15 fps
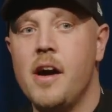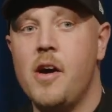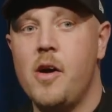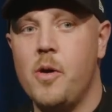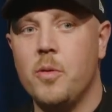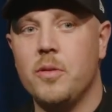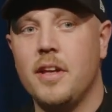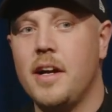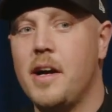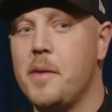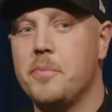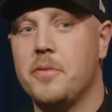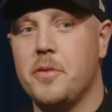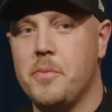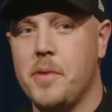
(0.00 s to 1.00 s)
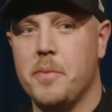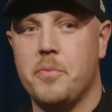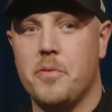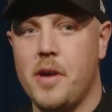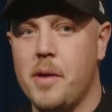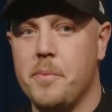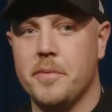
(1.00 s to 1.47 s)
holding up to my
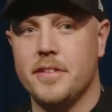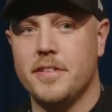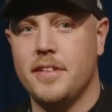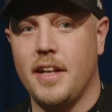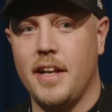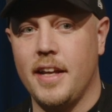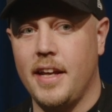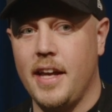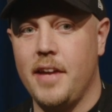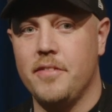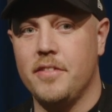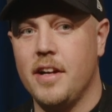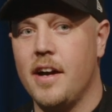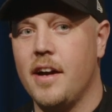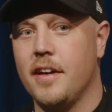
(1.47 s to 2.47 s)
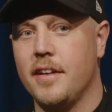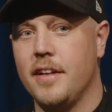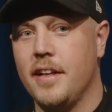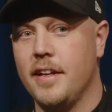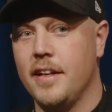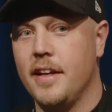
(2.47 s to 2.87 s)
promise that I gave God